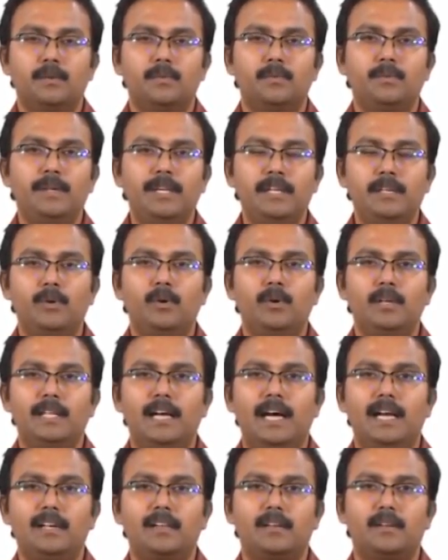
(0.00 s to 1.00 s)
we know
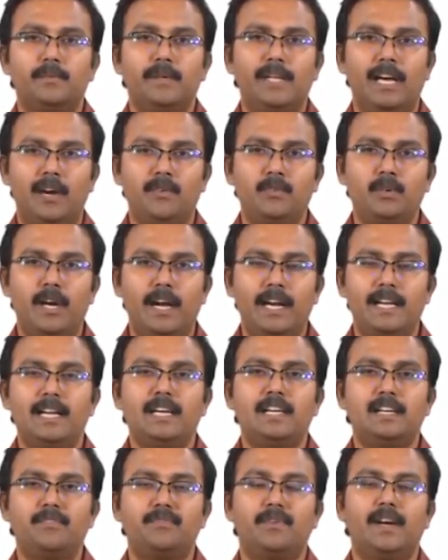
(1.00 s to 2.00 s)
that we have to
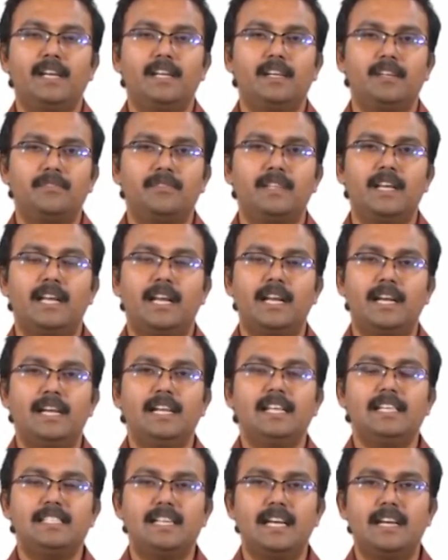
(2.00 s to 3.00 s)
identify if there are
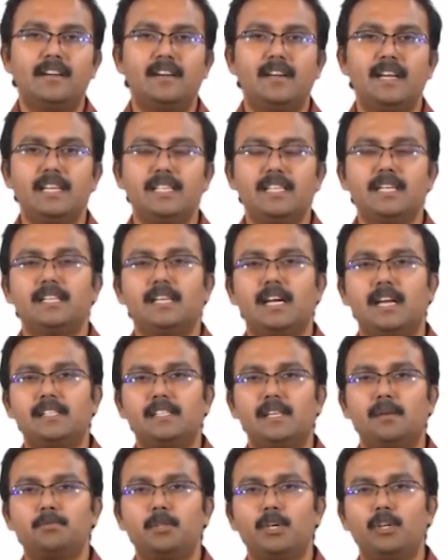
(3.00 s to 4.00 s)
any generation,
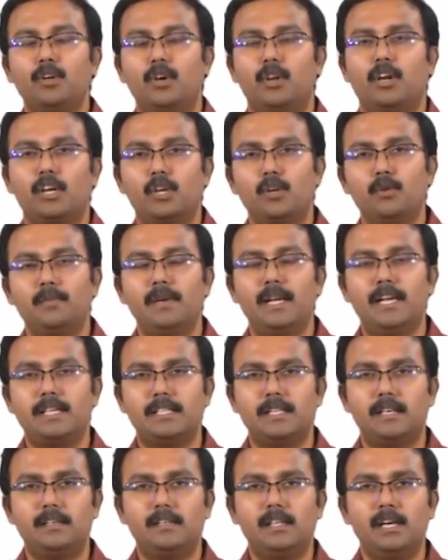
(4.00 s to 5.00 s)
consumption or
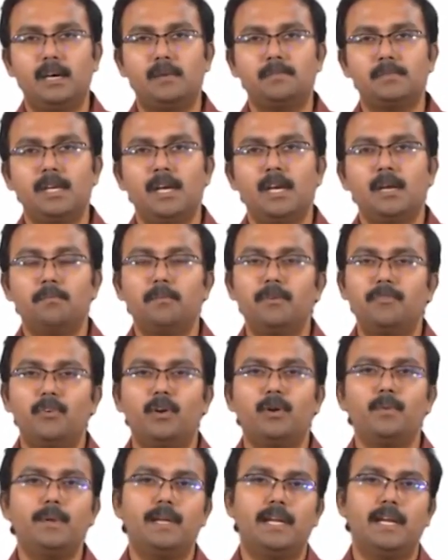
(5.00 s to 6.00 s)
accumulation terms
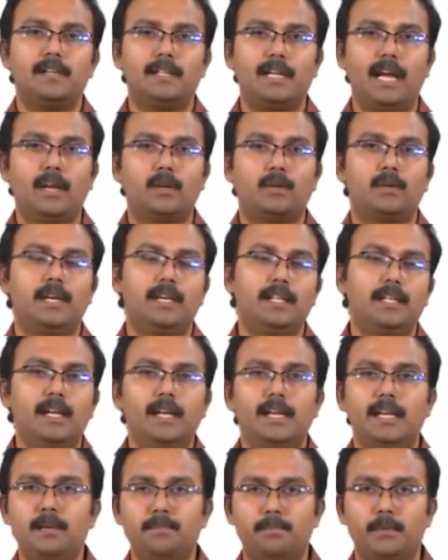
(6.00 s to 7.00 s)
before we can calculate
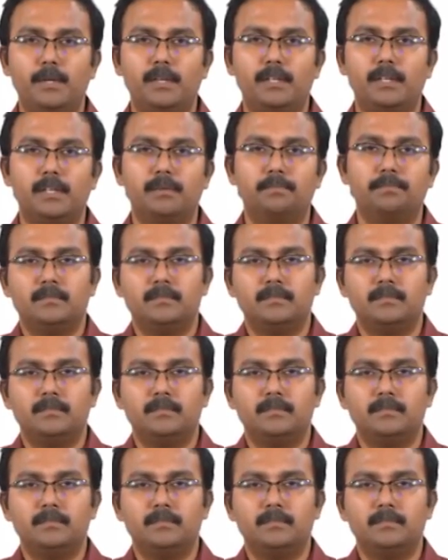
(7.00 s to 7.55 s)
the input term.